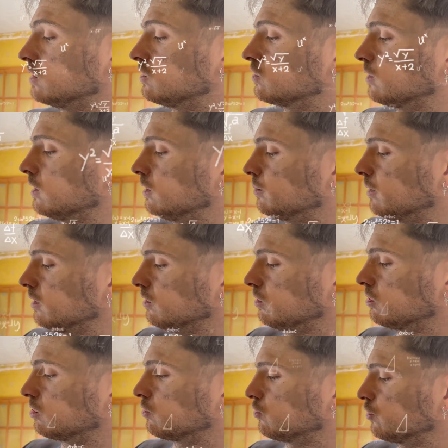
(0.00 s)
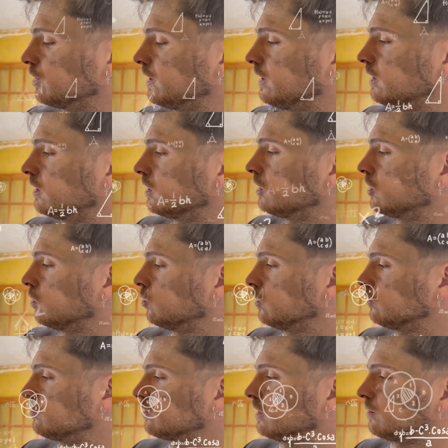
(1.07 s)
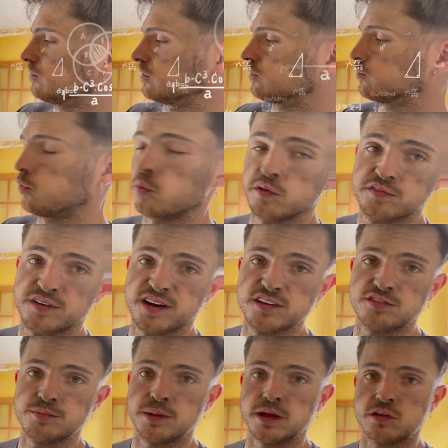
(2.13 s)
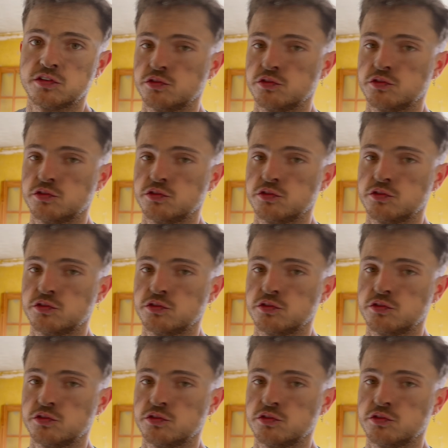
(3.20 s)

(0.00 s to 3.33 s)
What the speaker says: divided by 3, which gives us 45 mil.